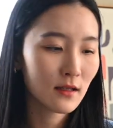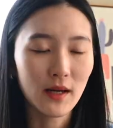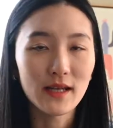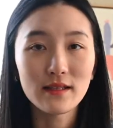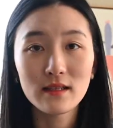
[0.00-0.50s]

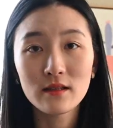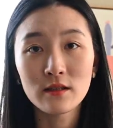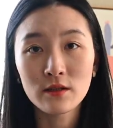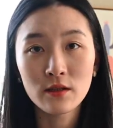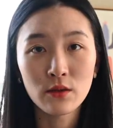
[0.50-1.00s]
I knit
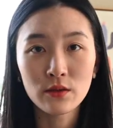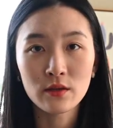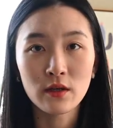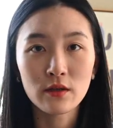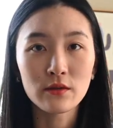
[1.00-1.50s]
this whole
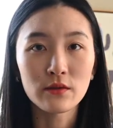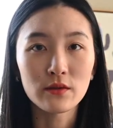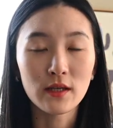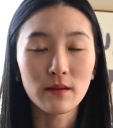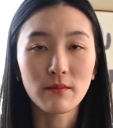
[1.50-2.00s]
sock
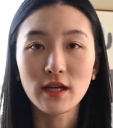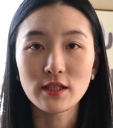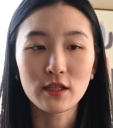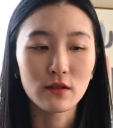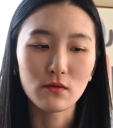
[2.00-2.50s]
using
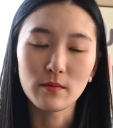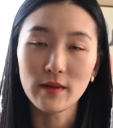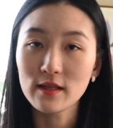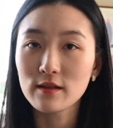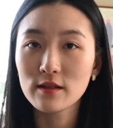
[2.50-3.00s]
magic loop
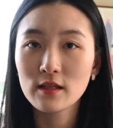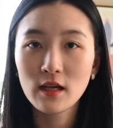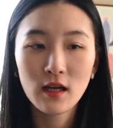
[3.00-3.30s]
method.